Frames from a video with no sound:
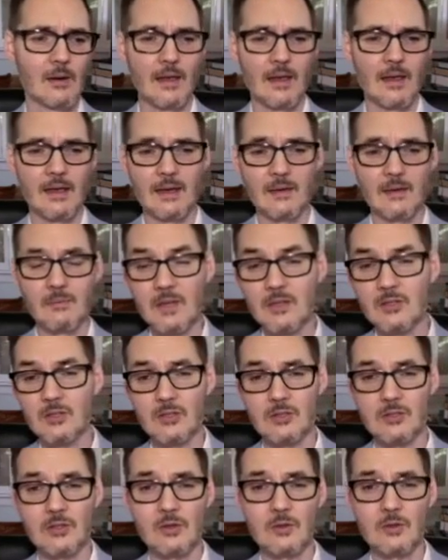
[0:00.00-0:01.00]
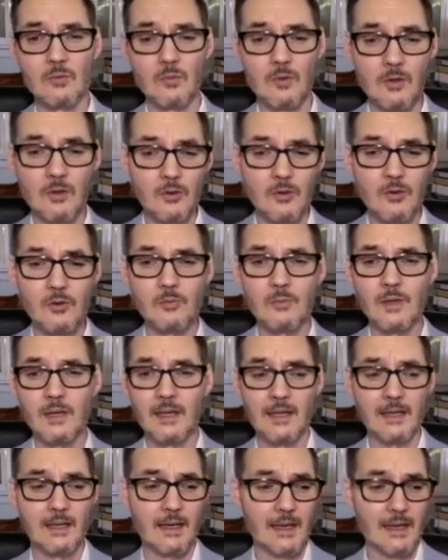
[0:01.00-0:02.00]
in admissions and in recruitment
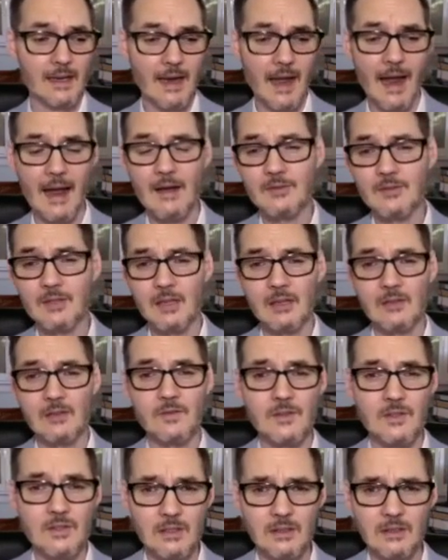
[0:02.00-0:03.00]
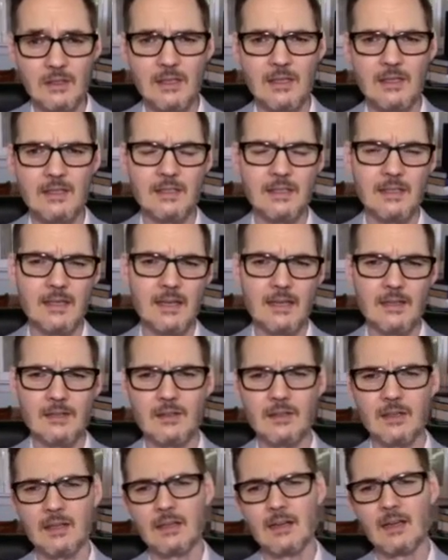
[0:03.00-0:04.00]
and in housing and facilities and
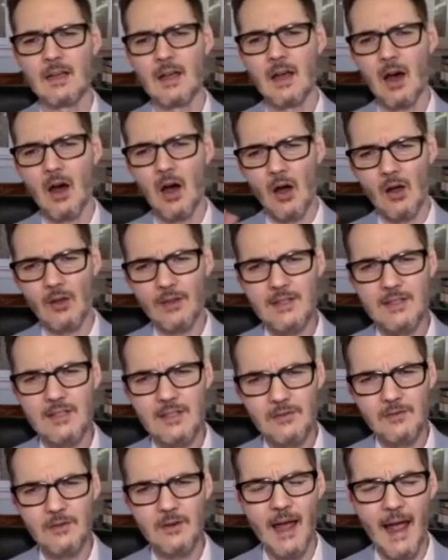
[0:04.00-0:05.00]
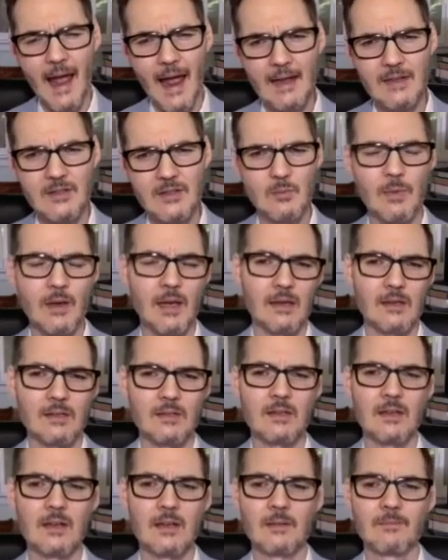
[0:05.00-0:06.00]
counseling and all these different
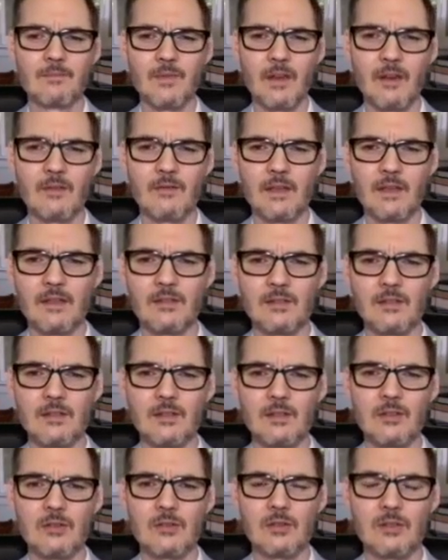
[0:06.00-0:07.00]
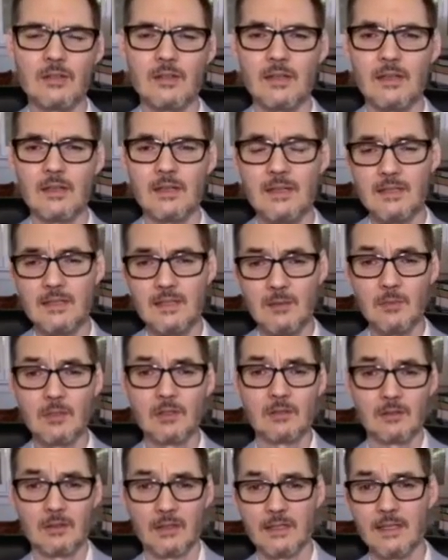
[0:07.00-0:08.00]
aspects of the institution.
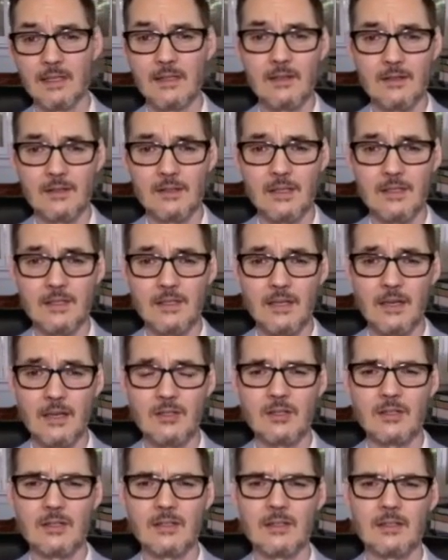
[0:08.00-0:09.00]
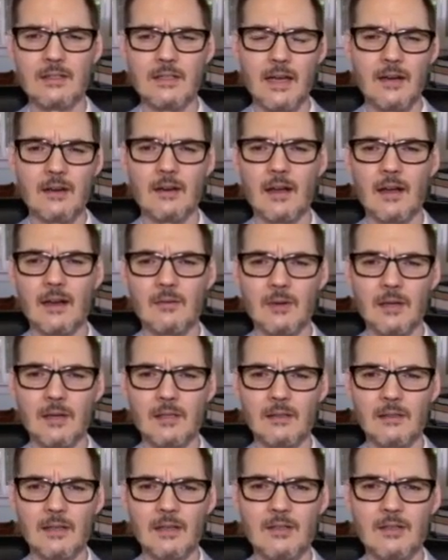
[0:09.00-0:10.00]
Similarly, there is a section in the Title IX
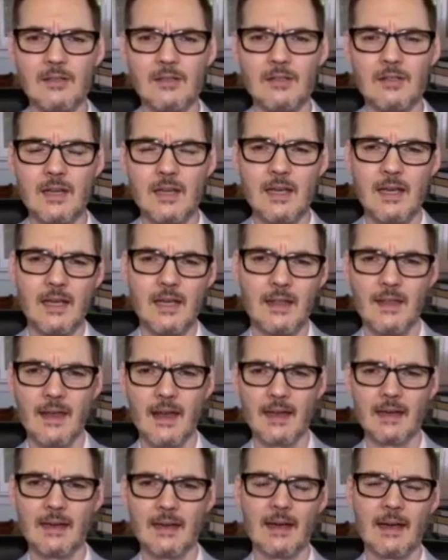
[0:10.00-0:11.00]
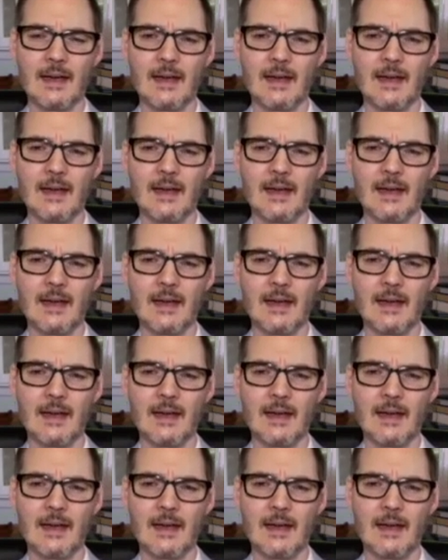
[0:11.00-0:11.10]
regulations that